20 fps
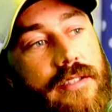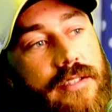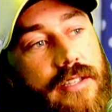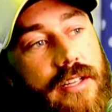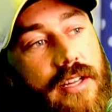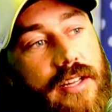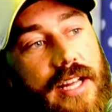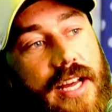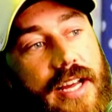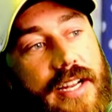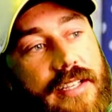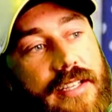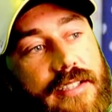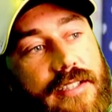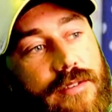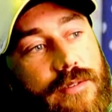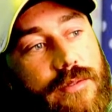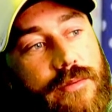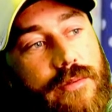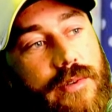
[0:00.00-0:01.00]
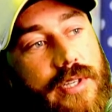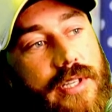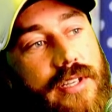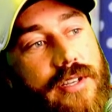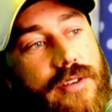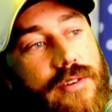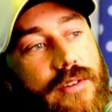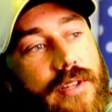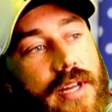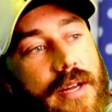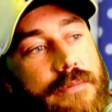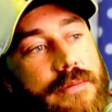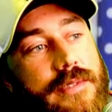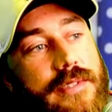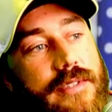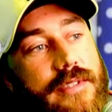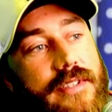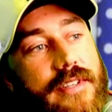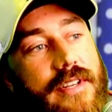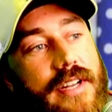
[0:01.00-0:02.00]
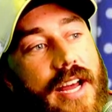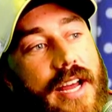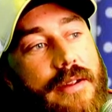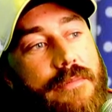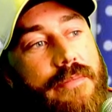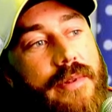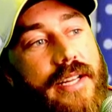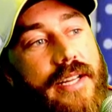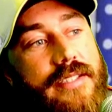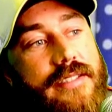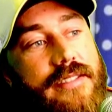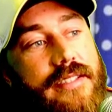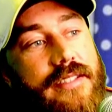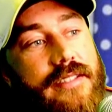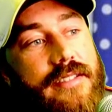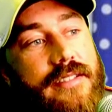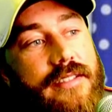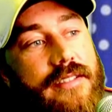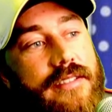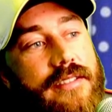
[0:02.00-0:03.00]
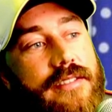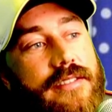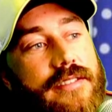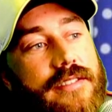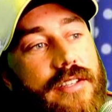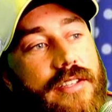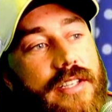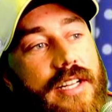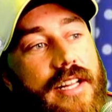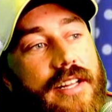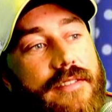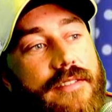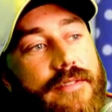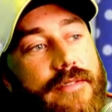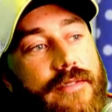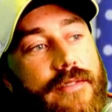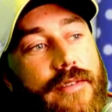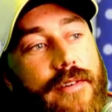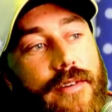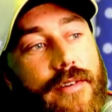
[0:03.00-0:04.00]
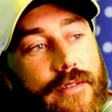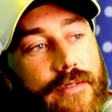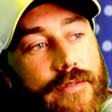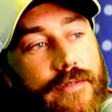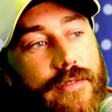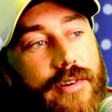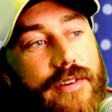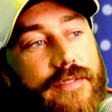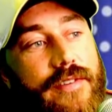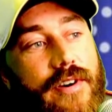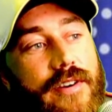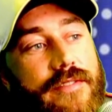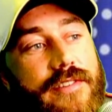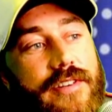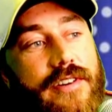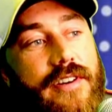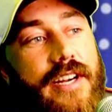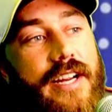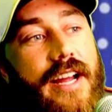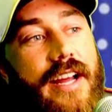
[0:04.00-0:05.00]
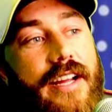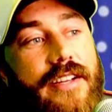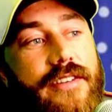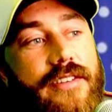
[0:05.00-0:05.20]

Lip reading: But that is what you call absolute A plus. Another 45-degree angle.